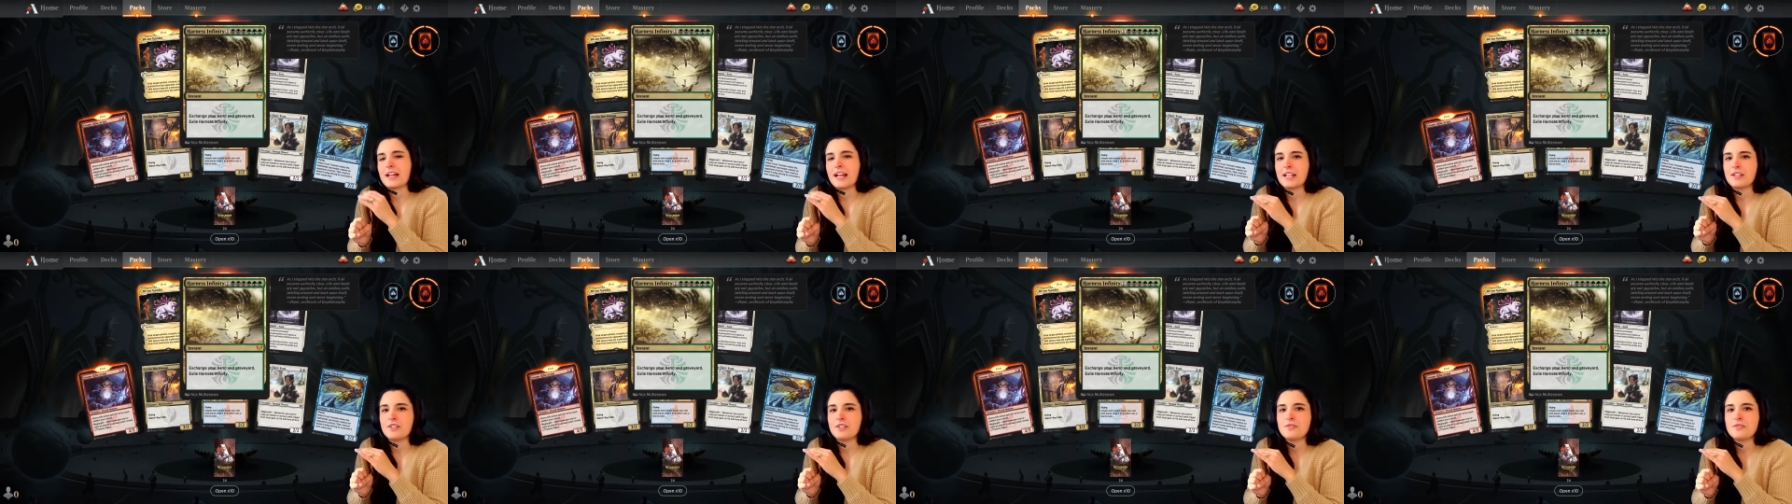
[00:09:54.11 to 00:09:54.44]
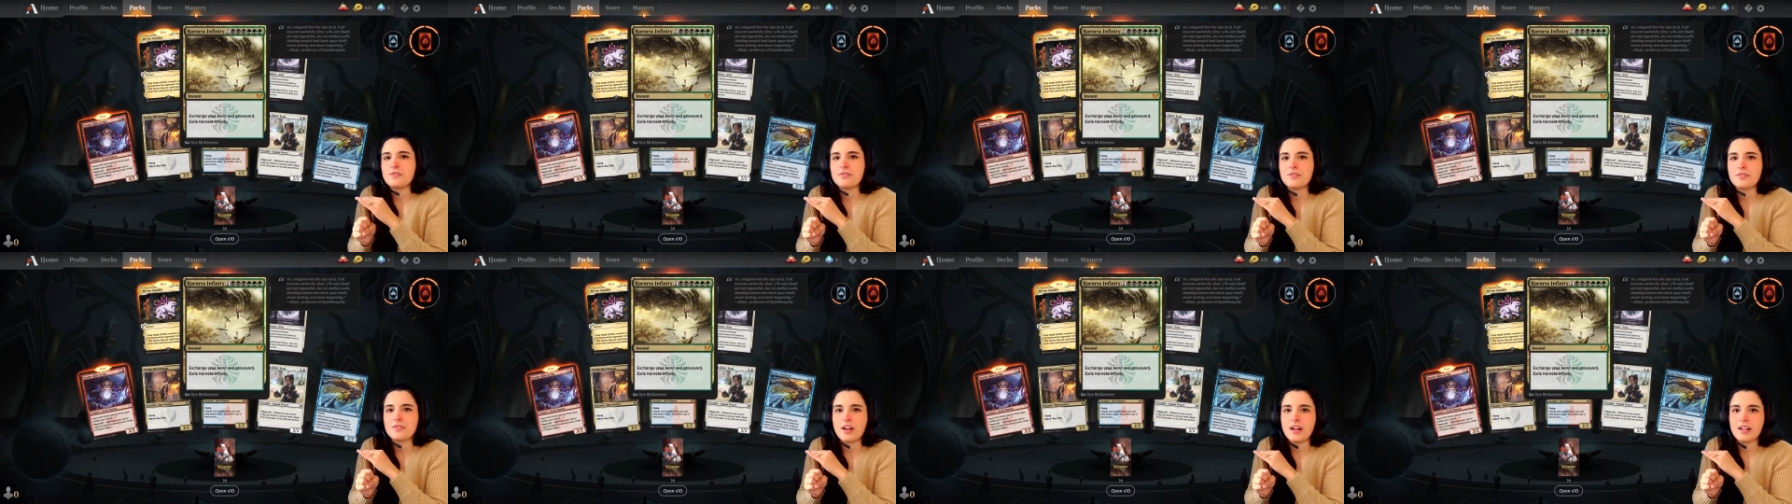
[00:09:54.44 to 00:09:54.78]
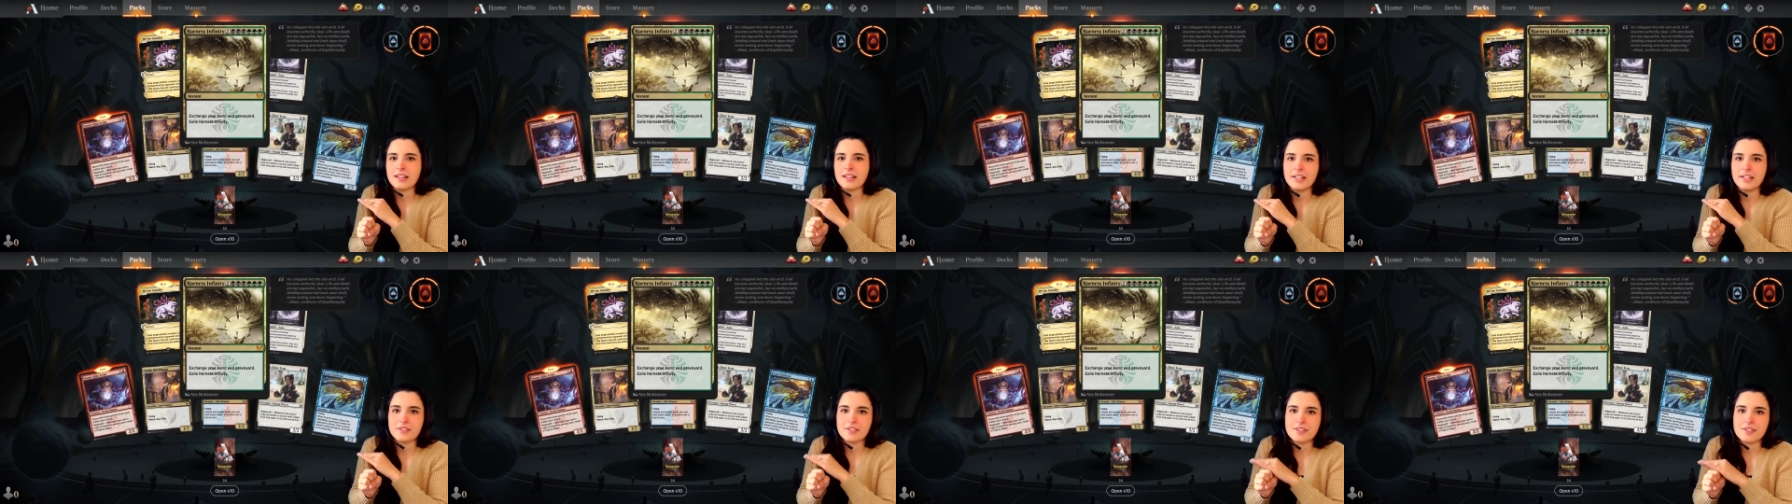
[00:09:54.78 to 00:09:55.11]
and you do not
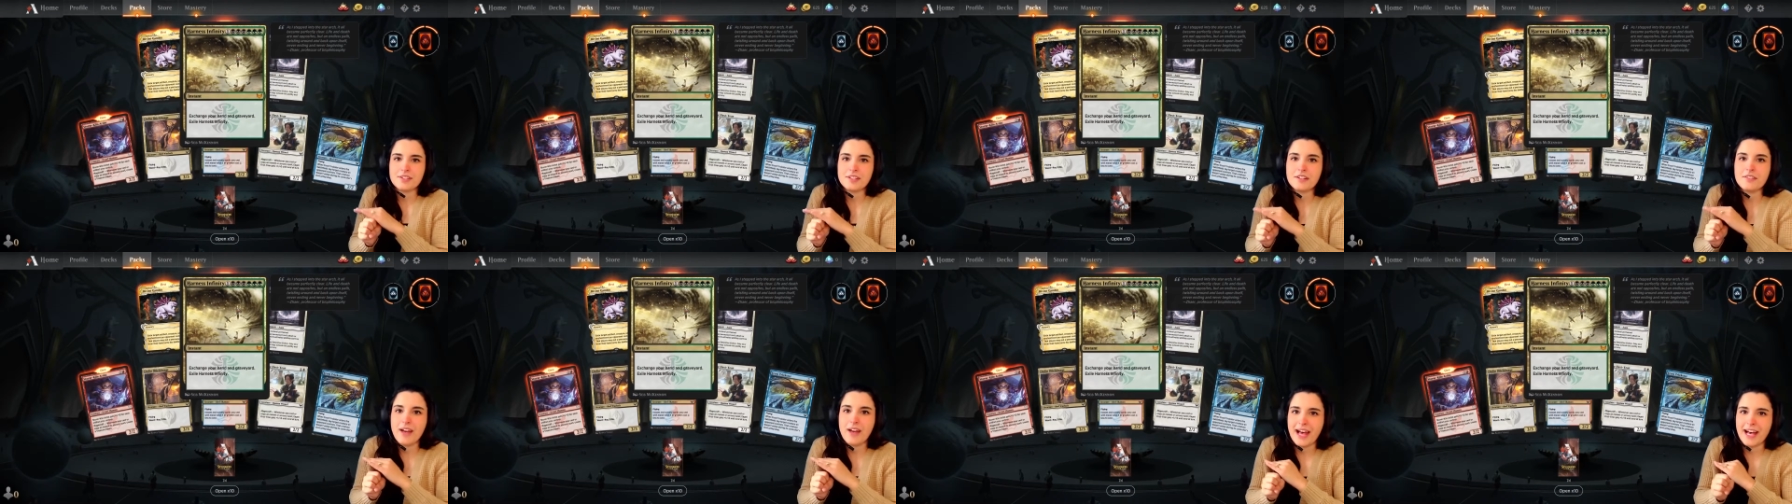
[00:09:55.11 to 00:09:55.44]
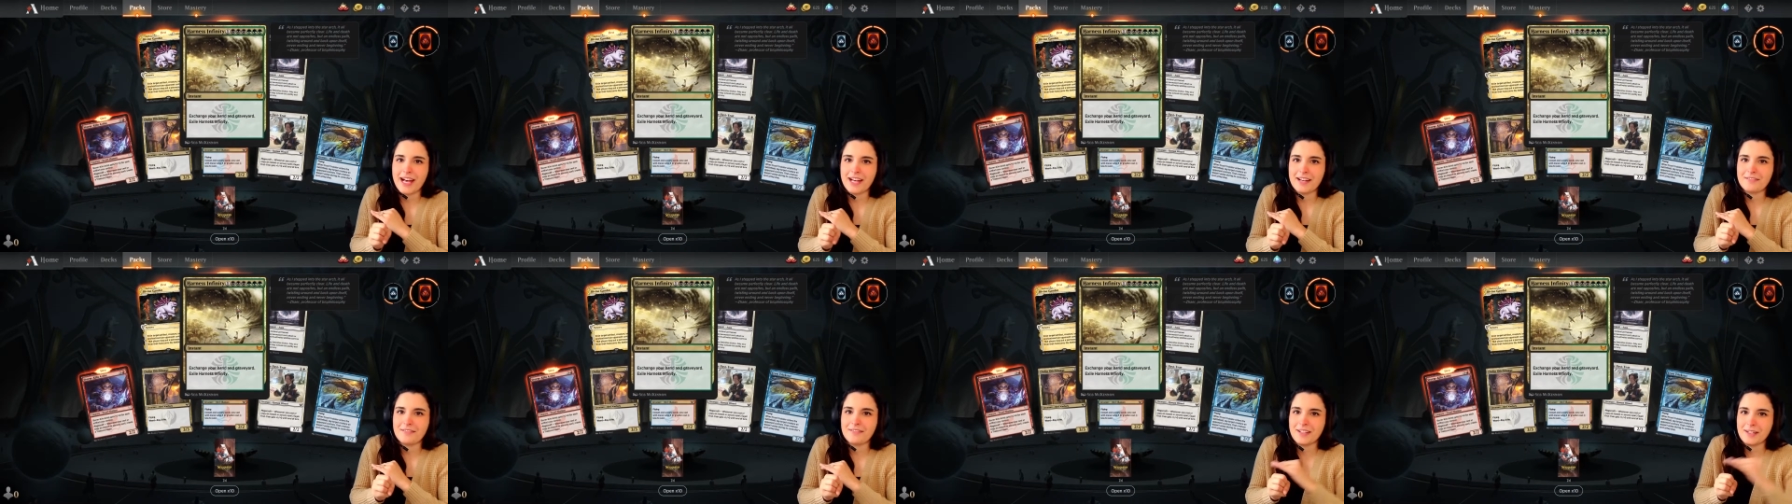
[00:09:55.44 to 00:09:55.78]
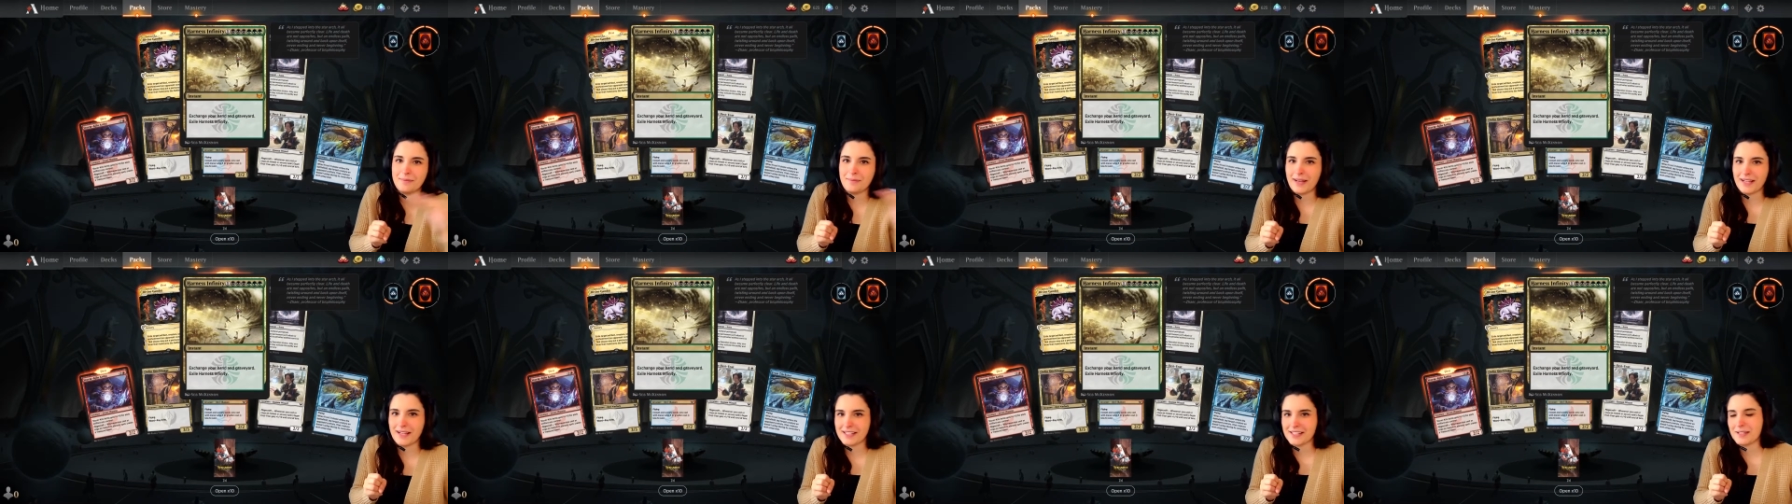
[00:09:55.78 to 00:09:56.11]
let yourself have a
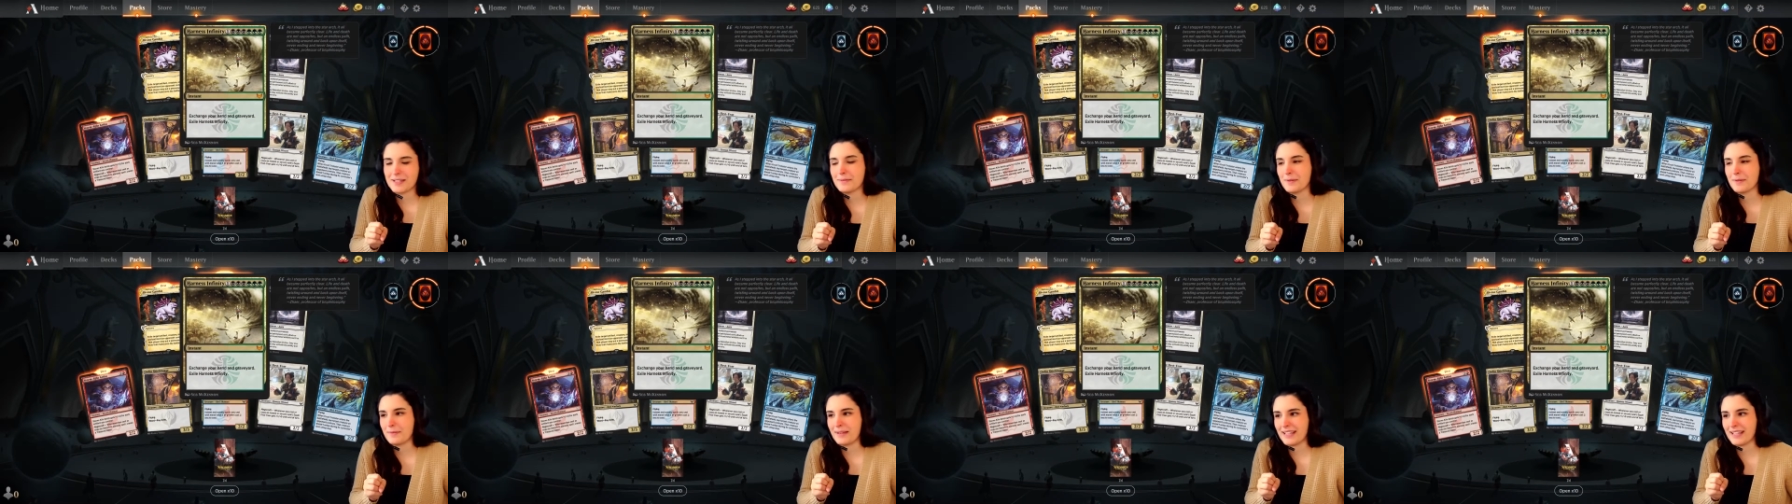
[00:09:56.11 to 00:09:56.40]
maximum